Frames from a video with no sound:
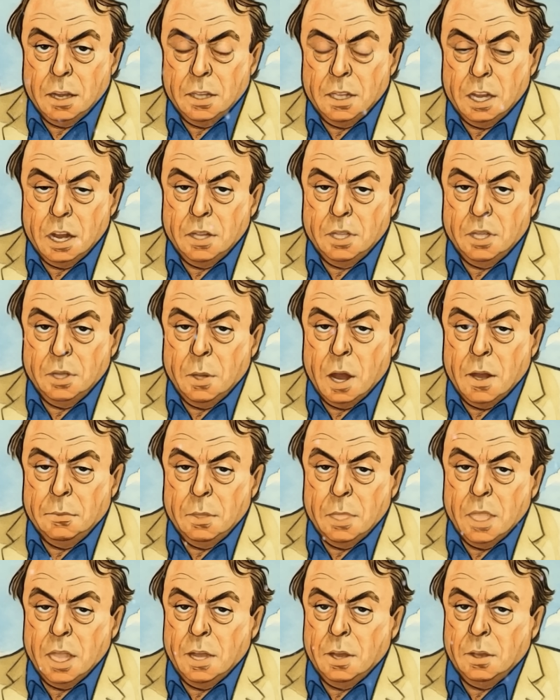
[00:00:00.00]
tells you
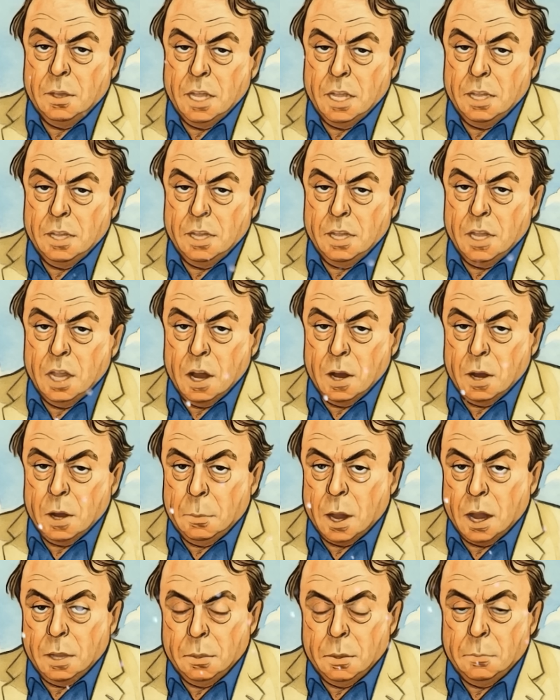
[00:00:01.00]
everything you need to know
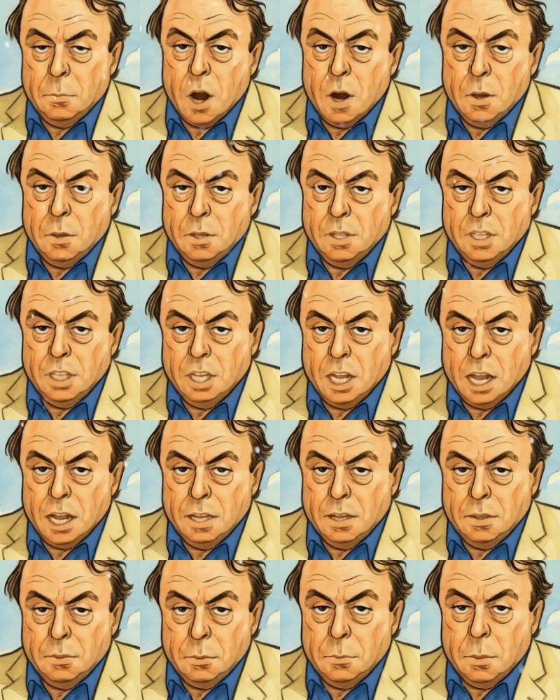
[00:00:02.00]
about the moral
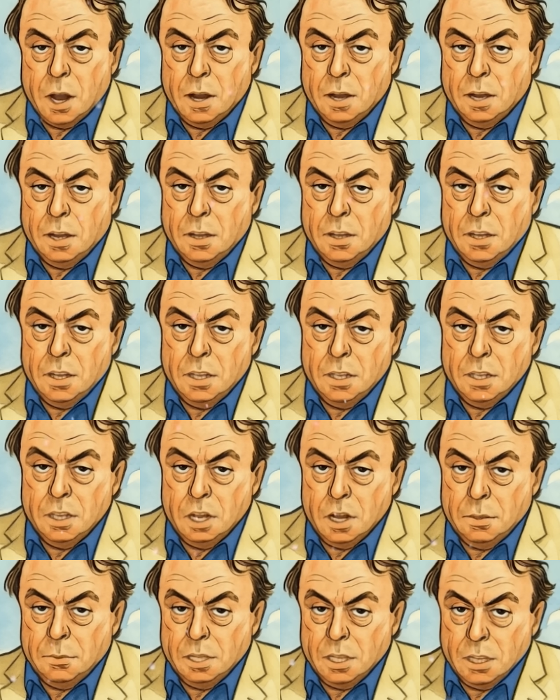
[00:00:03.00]
state of American
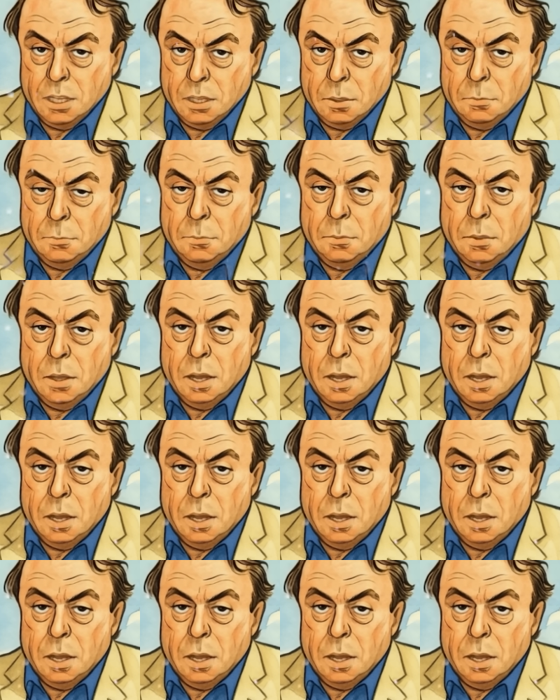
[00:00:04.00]
conservatism.